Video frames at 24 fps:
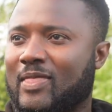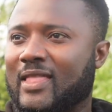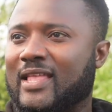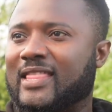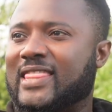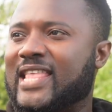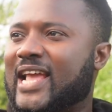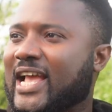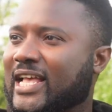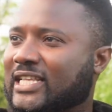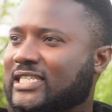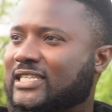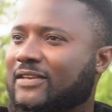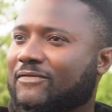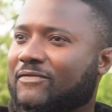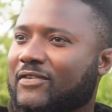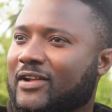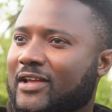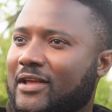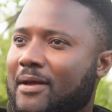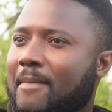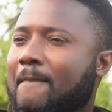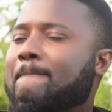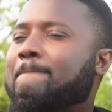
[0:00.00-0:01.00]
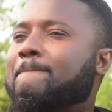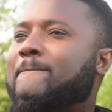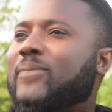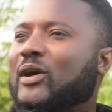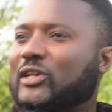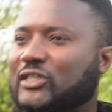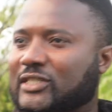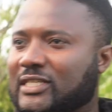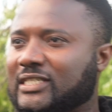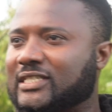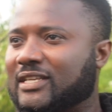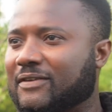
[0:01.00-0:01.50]
negatively,
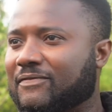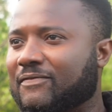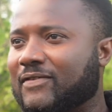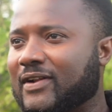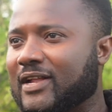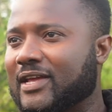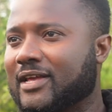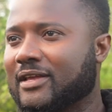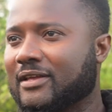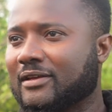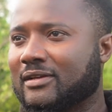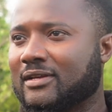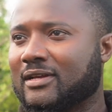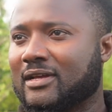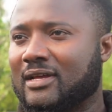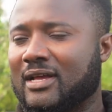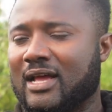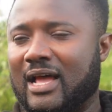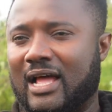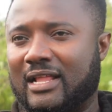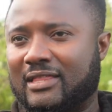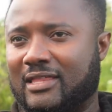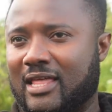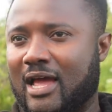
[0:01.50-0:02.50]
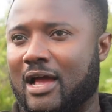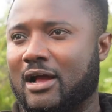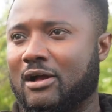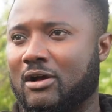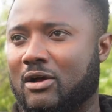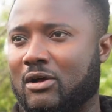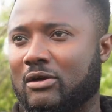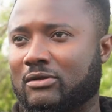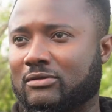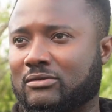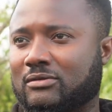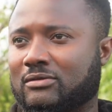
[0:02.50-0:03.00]
positively, I
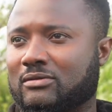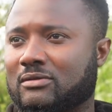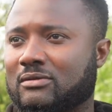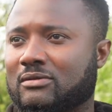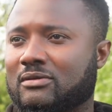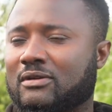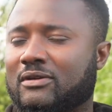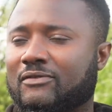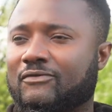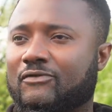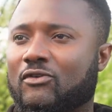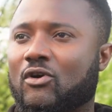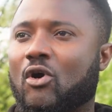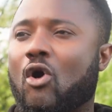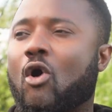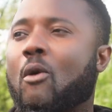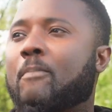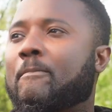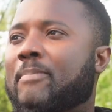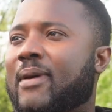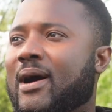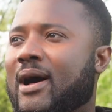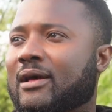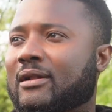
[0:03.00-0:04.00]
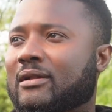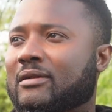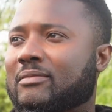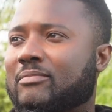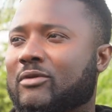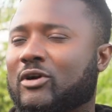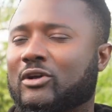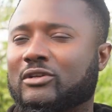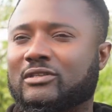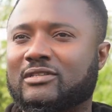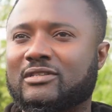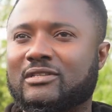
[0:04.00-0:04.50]
thank God for Opal,
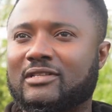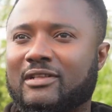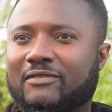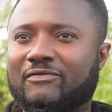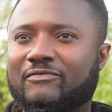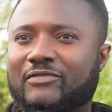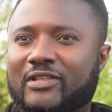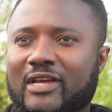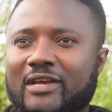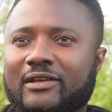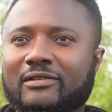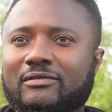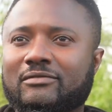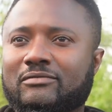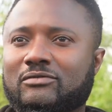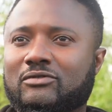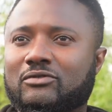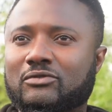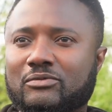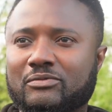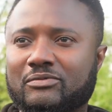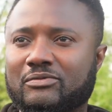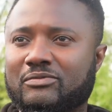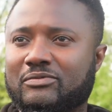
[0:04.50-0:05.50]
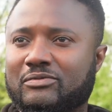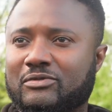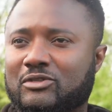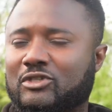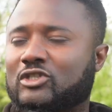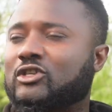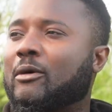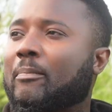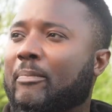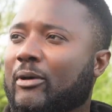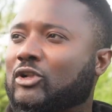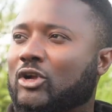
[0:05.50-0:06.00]
God's of there to
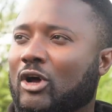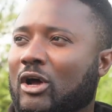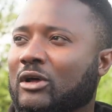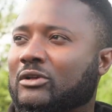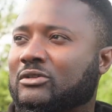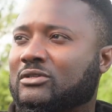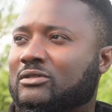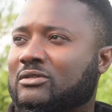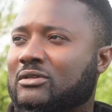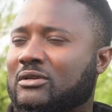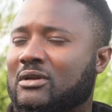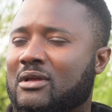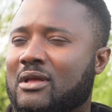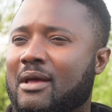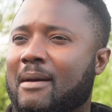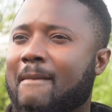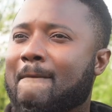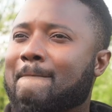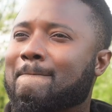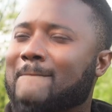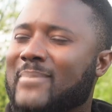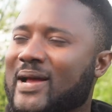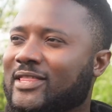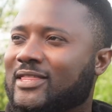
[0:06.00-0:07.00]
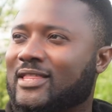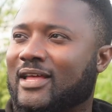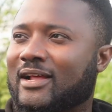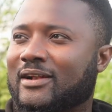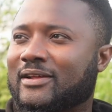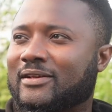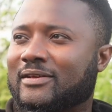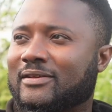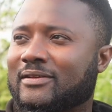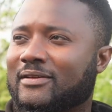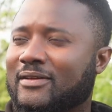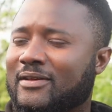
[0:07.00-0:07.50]
support us
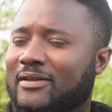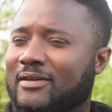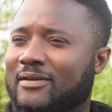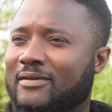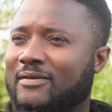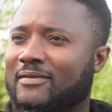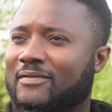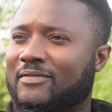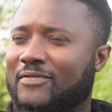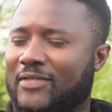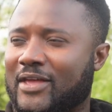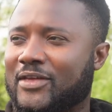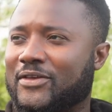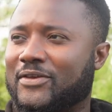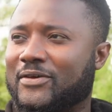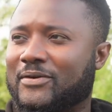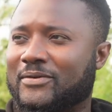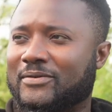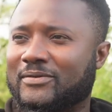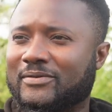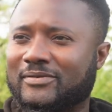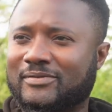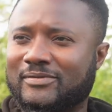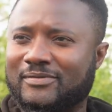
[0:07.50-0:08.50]
mentally. Thank you.